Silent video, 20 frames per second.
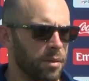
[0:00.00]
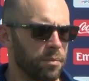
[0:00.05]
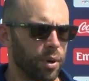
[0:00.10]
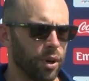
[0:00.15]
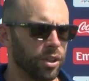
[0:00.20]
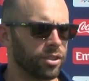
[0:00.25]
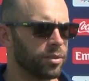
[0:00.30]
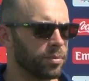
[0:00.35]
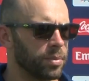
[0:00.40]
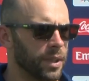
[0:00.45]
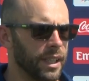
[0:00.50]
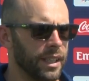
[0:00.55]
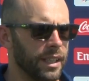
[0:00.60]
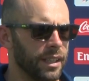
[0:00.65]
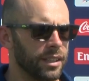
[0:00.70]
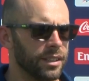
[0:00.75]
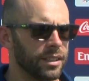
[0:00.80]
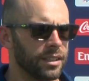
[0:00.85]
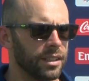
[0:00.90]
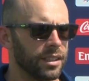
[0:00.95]

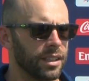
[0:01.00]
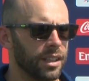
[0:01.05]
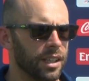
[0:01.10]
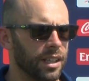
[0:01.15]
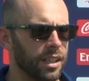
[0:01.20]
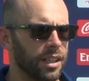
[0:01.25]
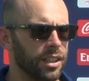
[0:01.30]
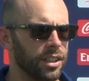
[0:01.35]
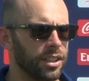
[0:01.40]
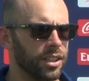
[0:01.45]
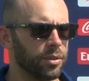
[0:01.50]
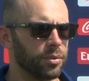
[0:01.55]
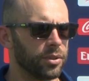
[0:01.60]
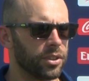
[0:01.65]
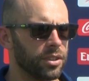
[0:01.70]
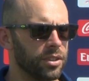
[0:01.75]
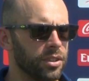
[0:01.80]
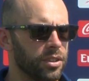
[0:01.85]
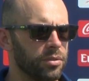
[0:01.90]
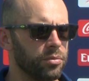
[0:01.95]
Possibly.
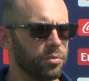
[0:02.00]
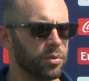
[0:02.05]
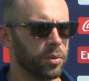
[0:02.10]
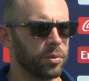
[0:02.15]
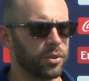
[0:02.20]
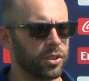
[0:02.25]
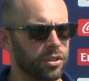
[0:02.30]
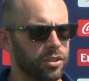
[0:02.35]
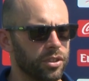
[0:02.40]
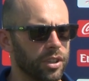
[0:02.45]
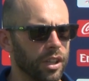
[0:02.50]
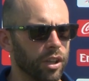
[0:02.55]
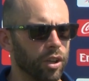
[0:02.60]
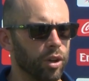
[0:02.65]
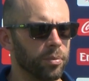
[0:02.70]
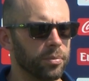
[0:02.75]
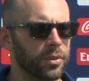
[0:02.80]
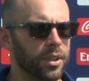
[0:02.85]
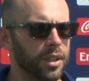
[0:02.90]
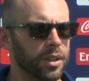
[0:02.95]
We would still
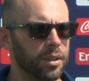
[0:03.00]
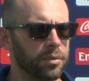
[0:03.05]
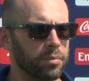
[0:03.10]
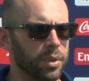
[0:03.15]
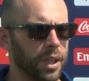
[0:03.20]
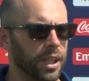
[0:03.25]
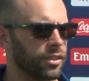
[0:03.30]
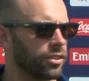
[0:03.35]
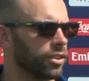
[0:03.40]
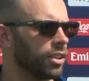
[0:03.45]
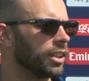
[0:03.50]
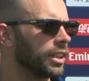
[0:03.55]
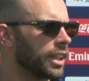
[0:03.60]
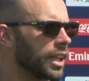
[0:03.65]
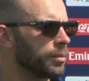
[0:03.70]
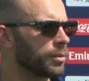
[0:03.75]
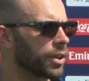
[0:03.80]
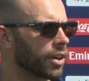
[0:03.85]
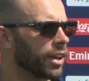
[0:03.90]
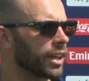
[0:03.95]
hope to play a solid
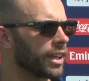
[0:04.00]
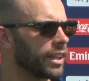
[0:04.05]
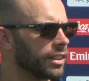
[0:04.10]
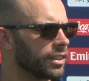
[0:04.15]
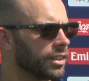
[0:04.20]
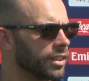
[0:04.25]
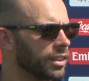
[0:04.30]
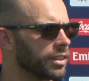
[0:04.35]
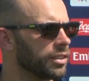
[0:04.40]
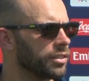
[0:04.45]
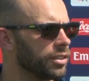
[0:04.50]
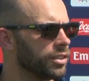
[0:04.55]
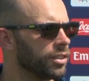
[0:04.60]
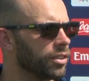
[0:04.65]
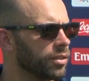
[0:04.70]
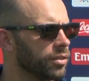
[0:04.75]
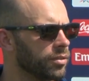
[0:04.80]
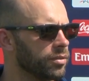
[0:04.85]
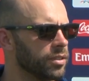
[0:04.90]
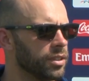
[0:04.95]
game of cricket to, you
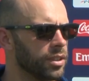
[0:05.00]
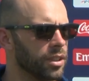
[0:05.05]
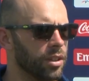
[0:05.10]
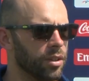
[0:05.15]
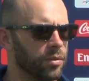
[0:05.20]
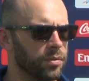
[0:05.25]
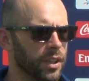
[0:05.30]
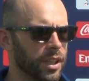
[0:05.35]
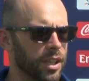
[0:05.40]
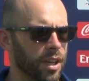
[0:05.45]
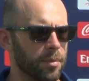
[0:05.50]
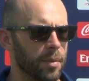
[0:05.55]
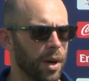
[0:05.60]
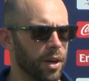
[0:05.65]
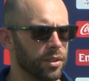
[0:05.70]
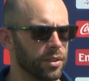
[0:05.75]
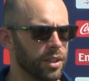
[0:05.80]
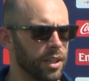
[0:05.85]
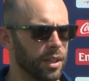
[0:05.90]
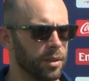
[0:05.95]
know, hopefully come
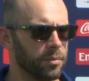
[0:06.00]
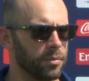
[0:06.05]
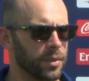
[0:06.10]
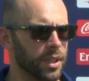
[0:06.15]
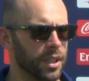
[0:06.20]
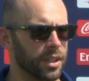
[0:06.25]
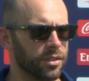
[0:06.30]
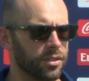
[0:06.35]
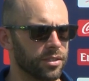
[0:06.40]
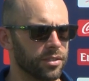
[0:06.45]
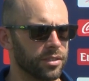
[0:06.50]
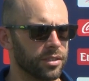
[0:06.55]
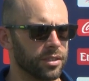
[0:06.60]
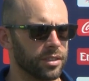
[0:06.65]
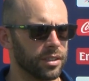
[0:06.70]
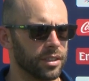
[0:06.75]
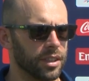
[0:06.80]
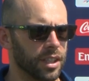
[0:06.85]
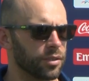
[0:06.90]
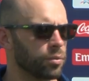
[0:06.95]
out as
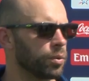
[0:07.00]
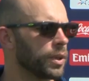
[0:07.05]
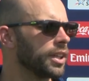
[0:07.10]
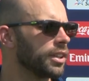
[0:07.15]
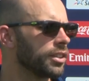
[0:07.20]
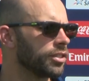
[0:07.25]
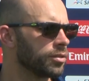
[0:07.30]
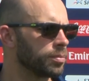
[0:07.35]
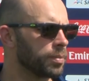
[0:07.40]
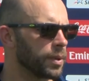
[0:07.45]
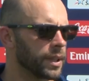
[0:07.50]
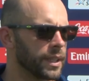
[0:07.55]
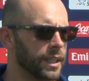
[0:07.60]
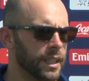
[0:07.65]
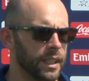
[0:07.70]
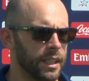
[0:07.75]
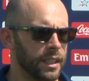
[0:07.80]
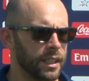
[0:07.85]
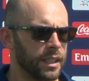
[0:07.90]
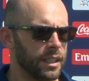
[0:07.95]
winners. But
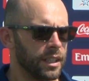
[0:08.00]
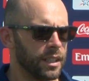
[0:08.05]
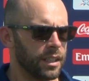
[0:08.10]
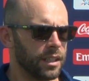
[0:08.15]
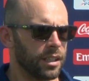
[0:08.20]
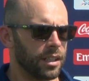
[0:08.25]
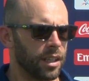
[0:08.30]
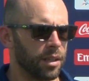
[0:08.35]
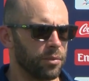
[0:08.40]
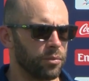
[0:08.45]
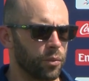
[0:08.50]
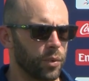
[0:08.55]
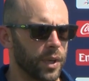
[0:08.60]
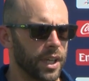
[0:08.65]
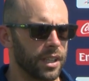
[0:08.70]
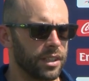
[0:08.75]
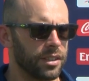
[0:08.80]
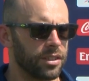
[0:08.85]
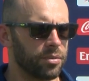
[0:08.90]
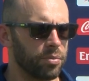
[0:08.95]
we
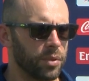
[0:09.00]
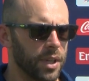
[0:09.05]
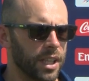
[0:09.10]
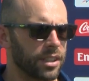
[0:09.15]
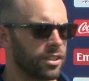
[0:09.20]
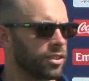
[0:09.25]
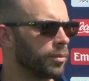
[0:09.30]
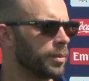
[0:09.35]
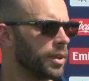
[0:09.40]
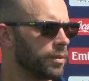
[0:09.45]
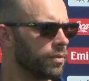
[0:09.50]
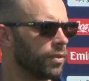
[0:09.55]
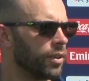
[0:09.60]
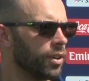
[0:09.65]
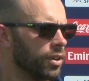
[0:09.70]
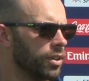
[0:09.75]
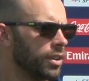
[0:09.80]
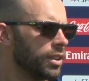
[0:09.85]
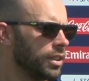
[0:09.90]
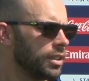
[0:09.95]
had some
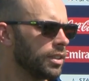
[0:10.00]
info.